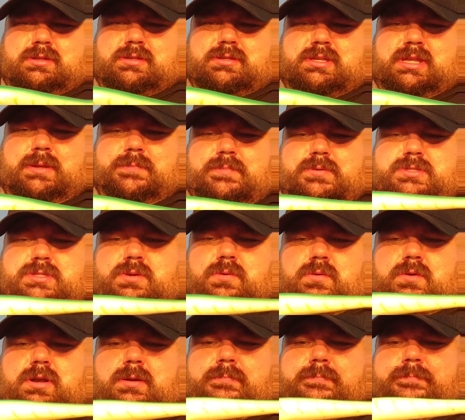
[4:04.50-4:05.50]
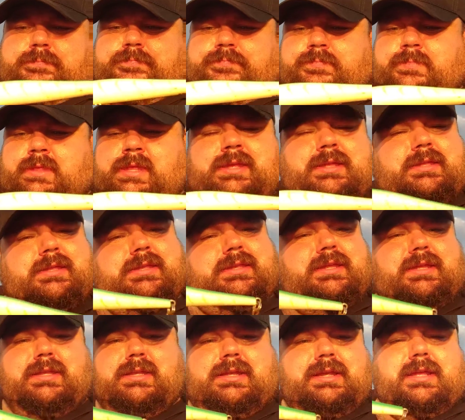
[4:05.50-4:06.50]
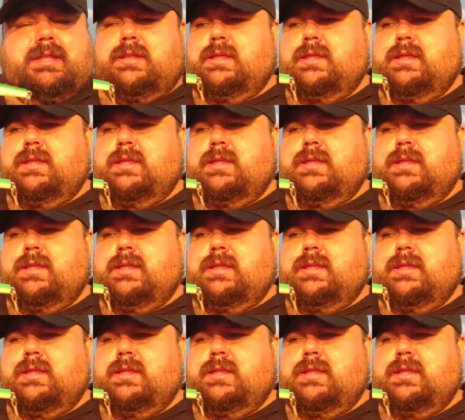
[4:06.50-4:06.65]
Deep Storm and didn't get